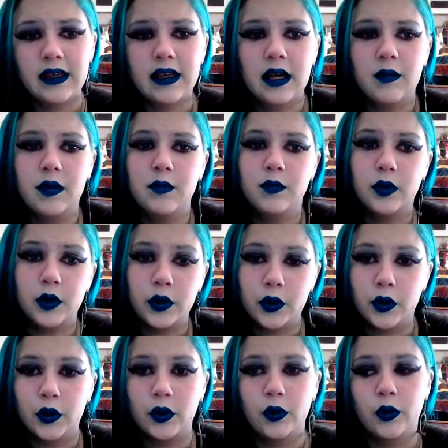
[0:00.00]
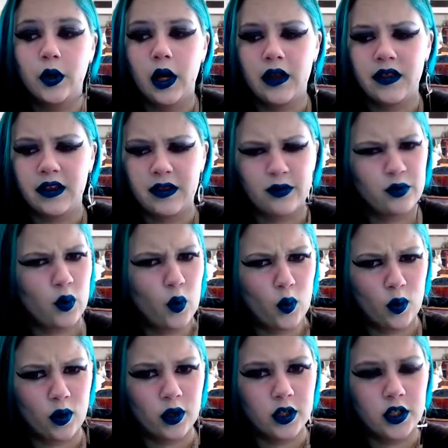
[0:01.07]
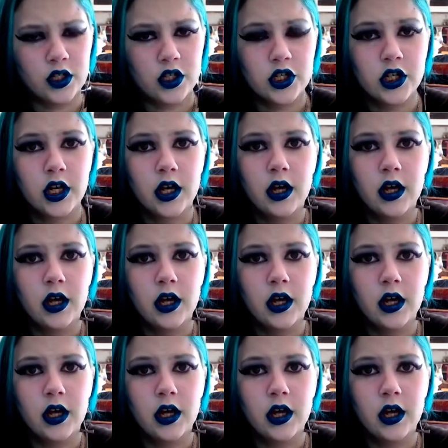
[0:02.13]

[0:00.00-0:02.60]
they come in blue, I think there's orange.